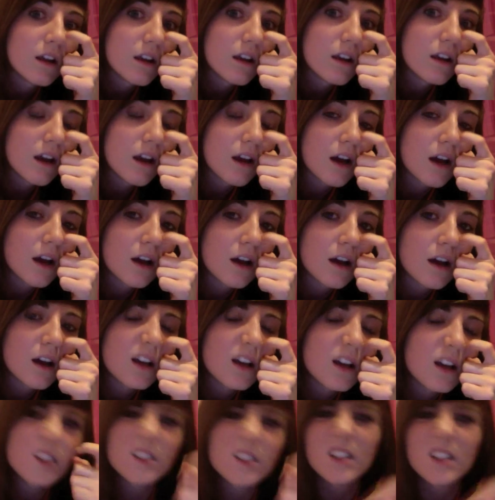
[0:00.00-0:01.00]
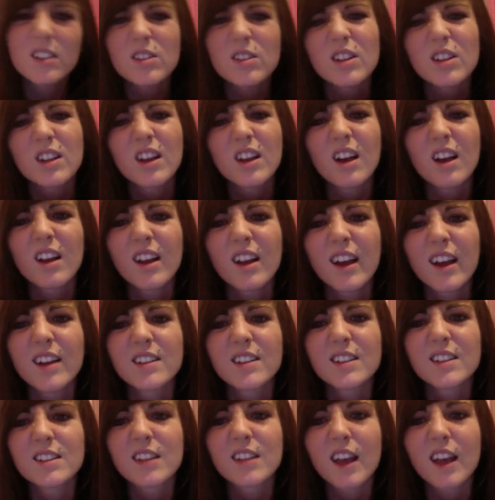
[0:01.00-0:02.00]
yeah, I guess that's really all I
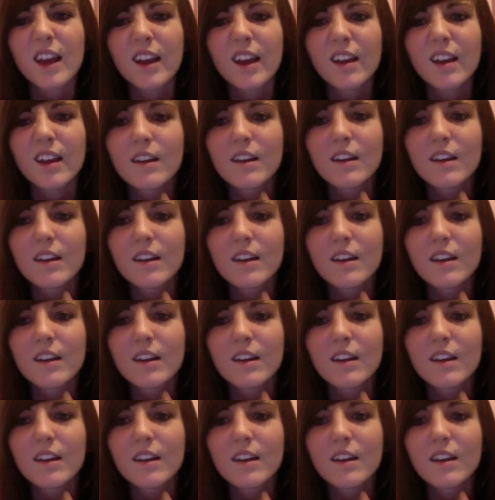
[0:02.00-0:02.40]
had to say.